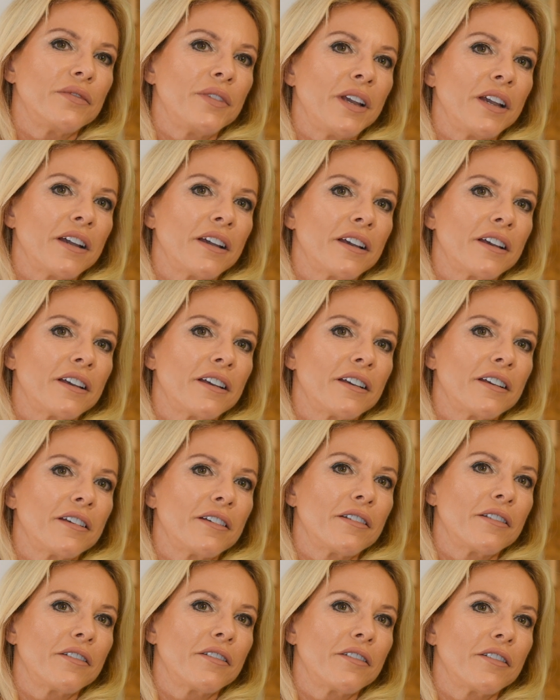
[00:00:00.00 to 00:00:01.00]
Yeah.
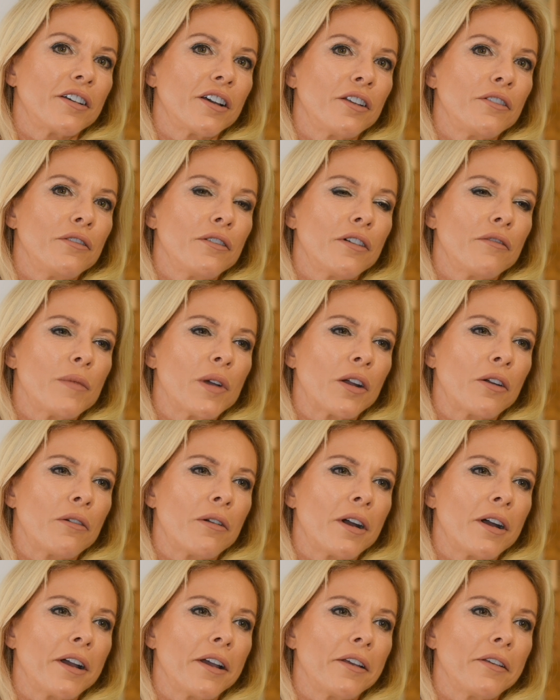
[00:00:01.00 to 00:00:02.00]
I do have my
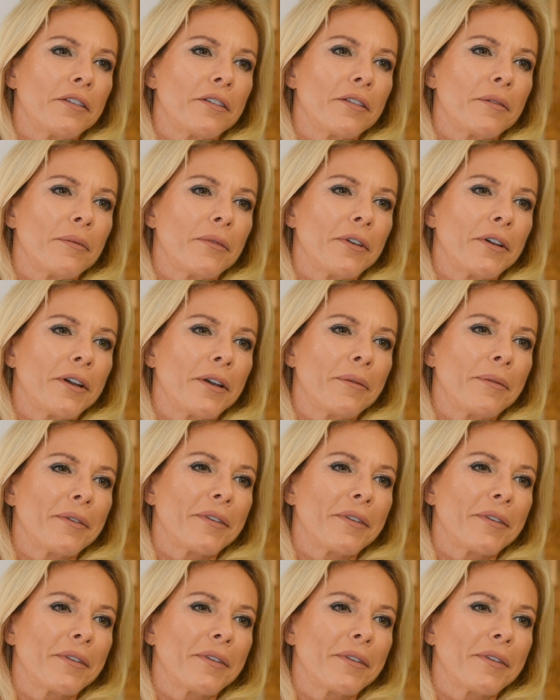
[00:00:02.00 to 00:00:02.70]
cries sometimes.